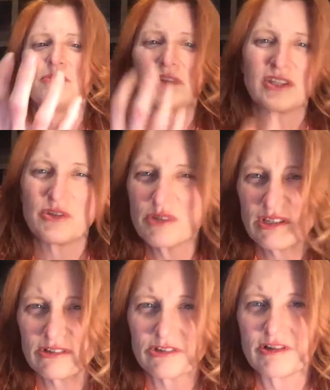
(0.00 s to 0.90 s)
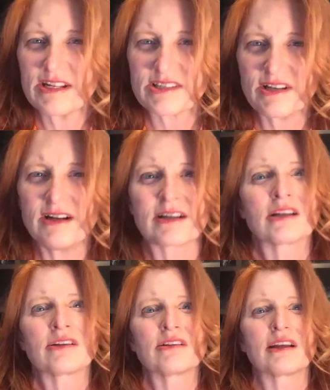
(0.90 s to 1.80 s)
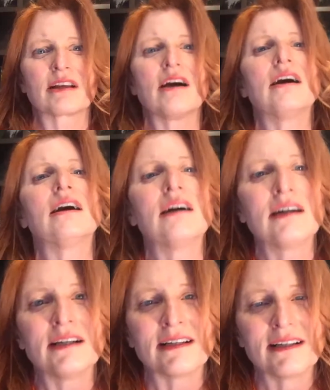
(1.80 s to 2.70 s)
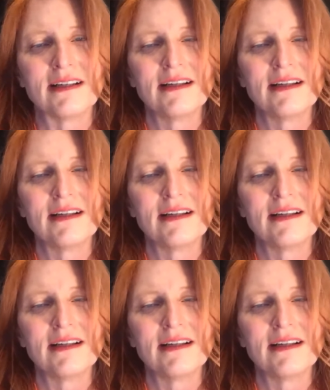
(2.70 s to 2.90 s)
When you hear a great song and you're like, oh,